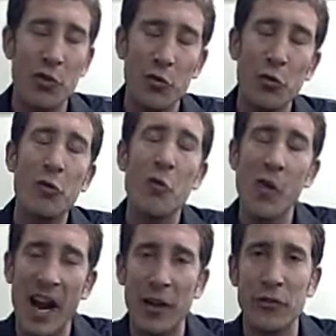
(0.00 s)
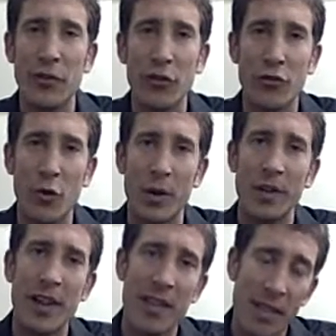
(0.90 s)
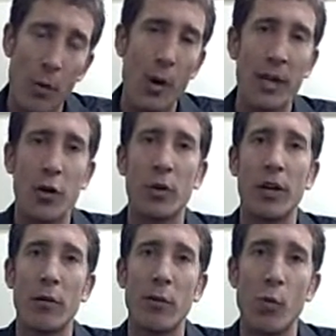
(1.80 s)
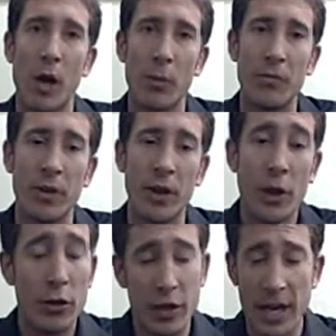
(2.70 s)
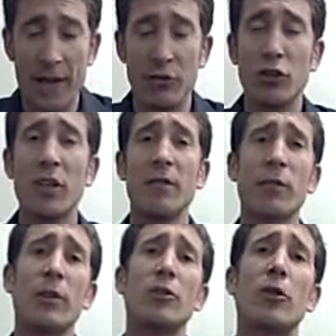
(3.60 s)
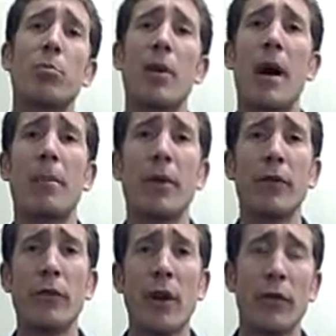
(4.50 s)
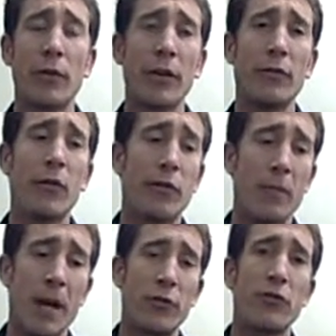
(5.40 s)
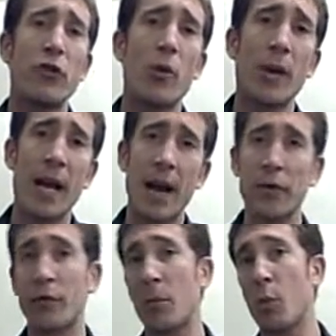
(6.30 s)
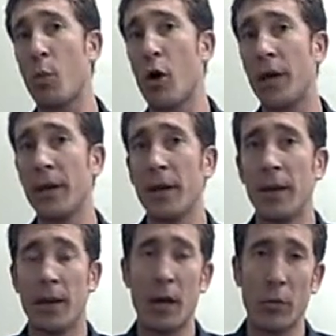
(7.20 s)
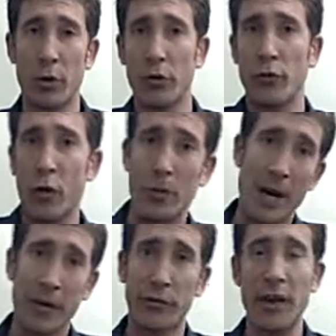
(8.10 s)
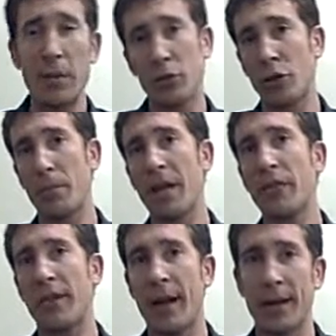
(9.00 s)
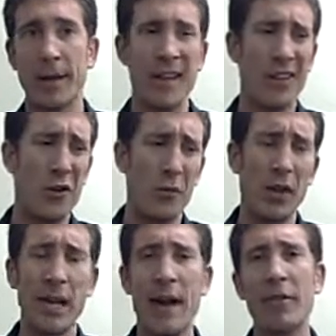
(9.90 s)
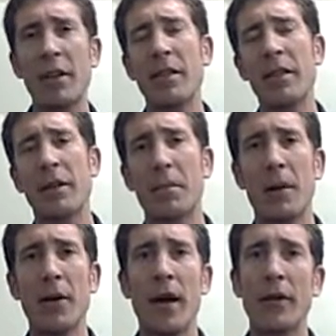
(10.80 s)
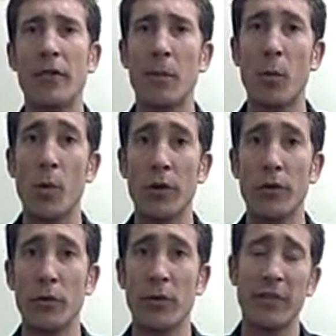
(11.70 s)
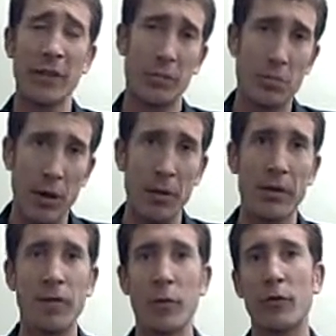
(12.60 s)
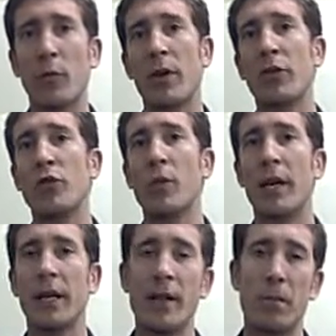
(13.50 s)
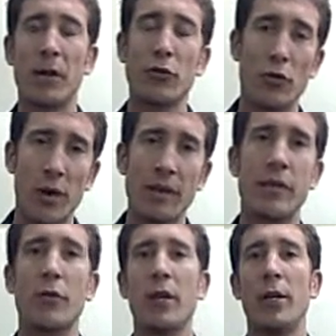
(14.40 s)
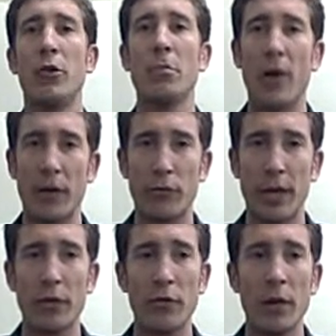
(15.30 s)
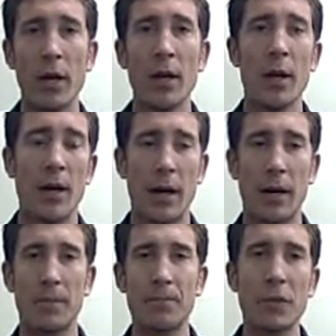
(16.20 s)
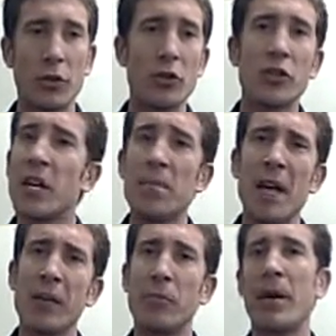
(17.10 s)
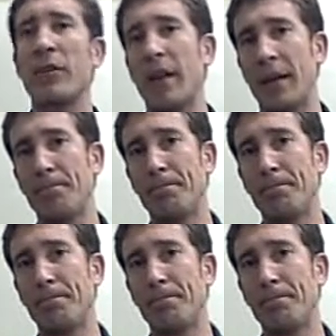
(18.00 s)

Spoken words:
2 to 4 houses at a showing. That way you don't get overwhelmed. You're going to have a sheet for each of the properties. So let's just imagine you go into house number 1. We're going to talk about establishing a baseline. You don't really have anything to compare house number 1 to because that's probably the first one that you went in that met your criteria and your price range. So just keep that as baseline.